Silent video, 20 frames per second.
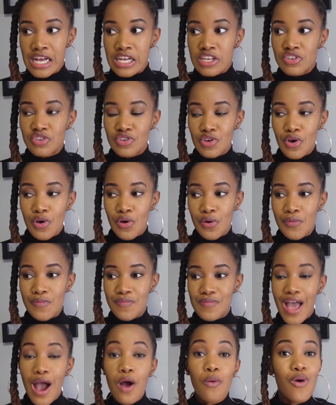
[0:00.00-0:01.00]
So
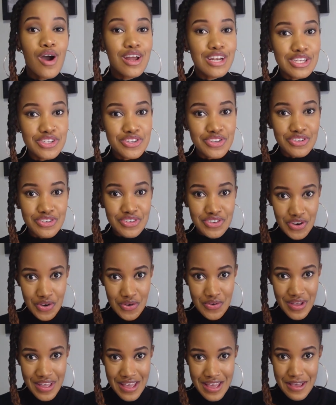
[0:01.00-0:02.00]
I wanted to
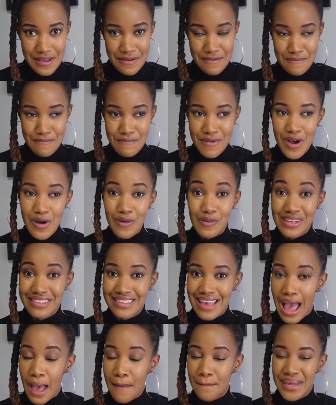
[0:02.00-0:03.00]
show him what's
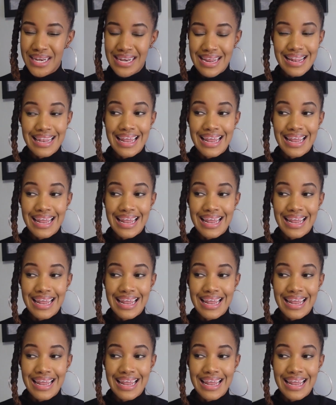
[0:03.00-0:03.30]
happening.